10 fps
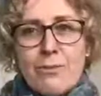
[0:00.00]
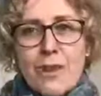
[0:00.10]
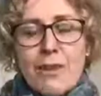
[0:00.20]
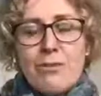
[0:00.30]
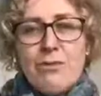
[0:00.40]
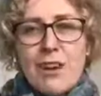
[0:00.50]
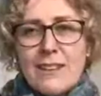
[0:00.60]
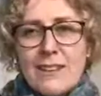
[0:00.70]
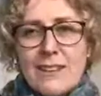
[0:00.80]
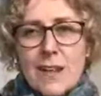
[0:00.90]
and
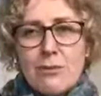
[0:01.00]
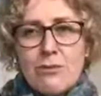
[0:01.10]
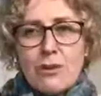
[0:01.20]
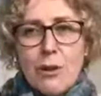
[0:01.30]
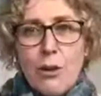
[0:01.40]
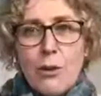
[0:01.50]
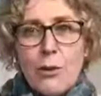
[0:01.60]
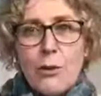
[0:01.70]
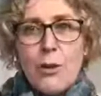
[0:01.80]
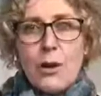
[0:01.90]
finding that
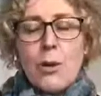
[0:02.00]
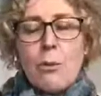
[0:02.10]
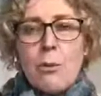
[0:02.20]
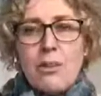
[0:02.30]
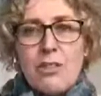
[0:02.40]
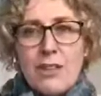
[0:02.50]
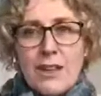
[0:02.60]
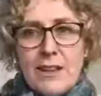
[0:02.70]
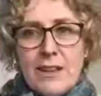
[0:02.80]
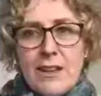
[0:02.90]
flow
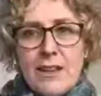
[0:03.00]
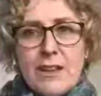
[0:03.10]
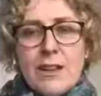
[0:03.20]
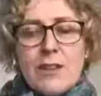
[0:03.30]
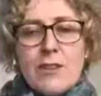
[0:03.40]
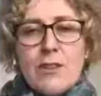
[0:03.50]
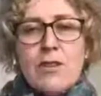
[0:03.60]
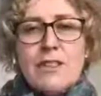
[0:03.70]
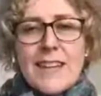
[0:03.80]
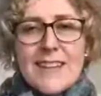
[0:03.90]
within,
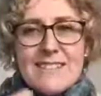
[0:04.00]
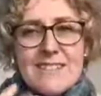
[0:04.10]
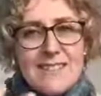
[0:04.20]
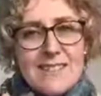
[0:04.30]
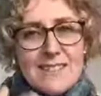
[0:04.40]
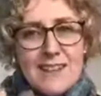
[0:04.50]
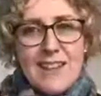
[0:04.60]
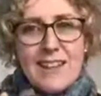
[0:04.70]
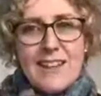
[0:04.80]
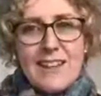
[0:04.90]
not getting
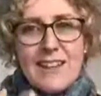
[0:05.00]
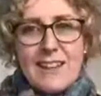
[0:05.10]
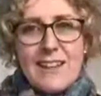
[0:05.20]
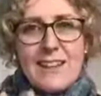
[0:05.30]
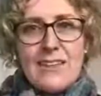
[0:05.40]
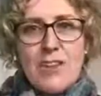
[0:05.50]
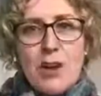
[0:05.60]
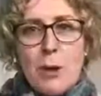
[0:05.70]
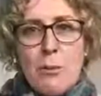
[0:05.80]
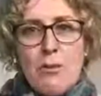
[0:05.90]
stuck in any
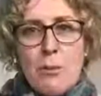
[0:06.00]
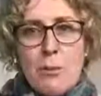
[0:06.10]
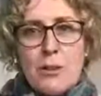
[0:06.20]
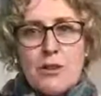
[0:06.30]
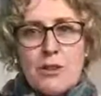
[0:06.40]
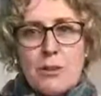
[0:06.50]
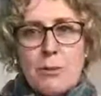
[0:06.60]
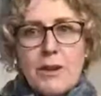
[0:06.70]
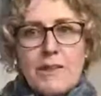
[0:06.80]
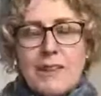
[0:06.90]
type of emotion.
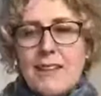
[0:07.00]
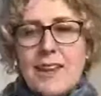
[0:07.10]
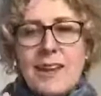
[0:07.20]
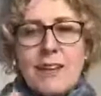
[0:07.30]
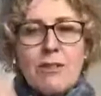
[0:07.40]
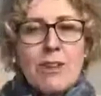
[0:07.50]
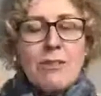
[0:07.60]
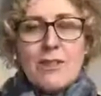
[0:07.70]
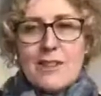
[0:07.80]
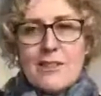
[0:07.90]
Because again, even if
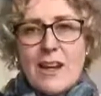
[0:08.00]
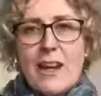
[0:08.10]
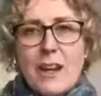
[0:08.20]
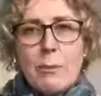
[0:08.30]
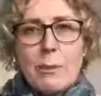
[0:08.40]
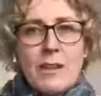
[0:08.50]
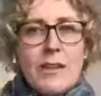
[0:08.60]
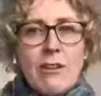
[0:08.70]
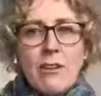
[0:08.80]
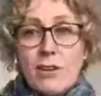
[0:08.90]
you're stuck up
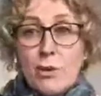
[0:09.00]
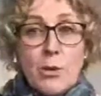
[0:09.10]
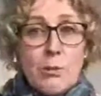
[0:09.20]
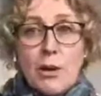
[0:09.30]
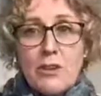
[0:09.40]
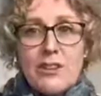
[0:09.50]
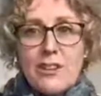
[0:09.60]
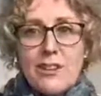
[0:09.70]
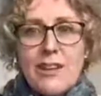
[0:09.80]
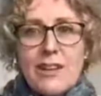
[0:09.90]
here in a good emotion,